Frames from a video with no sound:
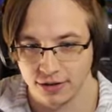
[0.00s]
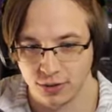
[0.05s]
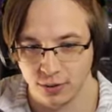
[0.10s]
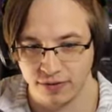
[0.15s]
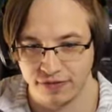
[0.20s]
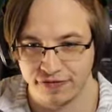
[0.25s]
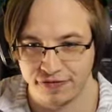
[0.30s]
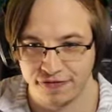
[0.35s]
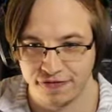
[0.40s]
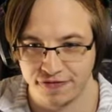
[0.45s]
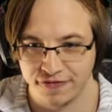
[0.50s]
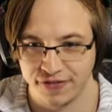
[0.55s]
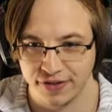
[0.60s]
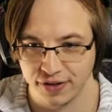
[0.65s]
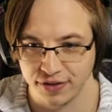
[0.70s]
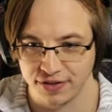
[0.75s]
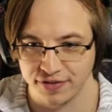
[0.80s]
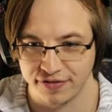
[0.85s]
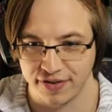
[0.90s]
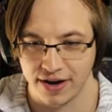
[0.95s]
it
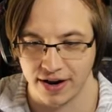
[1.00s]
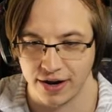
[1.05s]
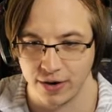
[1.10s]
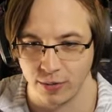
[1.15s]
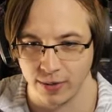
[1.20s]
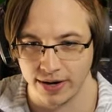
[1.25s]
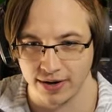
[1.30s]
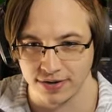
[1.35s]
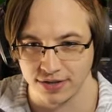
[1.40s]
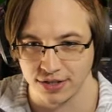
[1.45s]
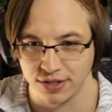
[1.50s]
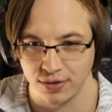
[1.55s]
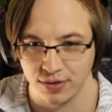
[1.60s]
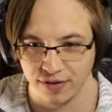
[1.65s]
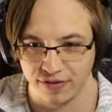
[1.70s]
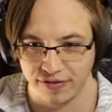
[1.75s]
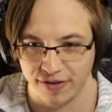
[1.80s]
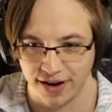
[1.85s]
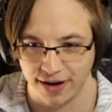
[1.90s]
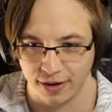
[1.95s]
feels very weird to do
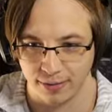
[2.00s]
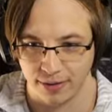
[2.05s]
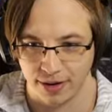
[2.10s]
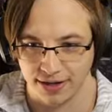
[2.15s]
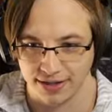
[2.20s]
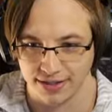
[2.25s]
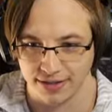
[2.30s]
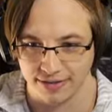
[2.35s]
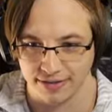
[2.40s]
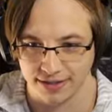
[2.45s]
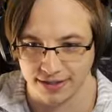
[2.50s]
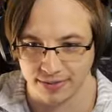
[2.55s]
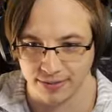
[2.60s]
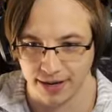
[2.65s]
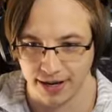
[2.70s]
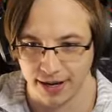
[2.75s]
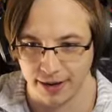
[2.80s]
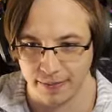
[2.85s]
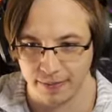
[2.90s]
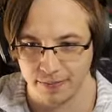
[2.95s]
the final boss on this
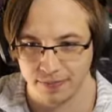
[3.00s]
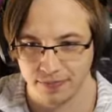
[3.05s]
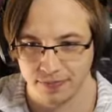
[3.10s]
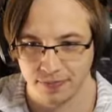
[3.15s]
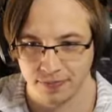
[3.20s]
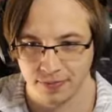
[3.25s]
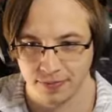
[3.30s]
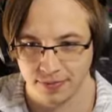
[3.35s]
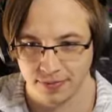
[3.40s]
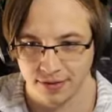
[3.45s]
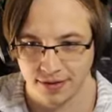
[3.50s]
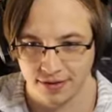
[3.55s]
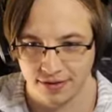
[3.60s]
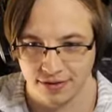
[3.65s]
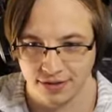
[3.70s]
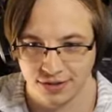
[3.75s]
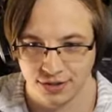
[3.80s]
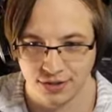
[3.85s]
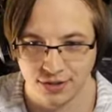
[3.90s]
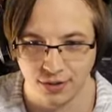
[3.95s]
map.
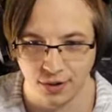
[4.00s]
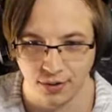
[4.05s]
So